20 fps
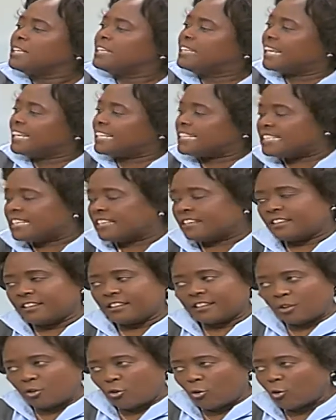getting
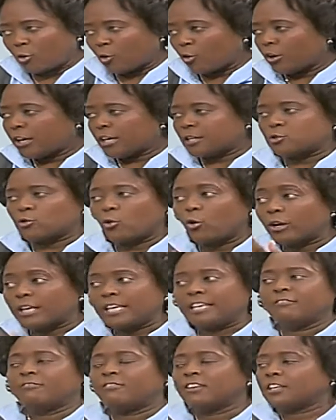the wrong lawyers or
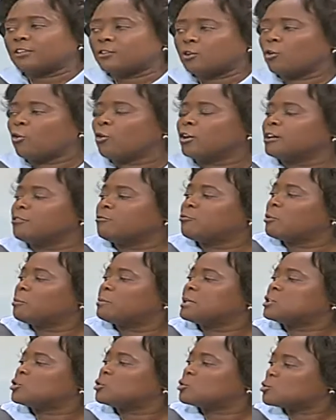giving the wrong
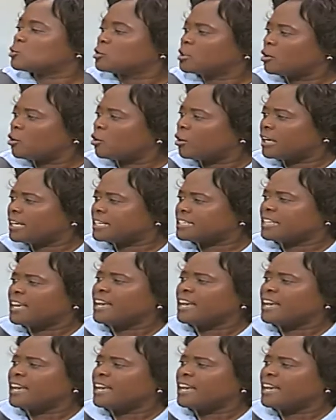information to the lawyers,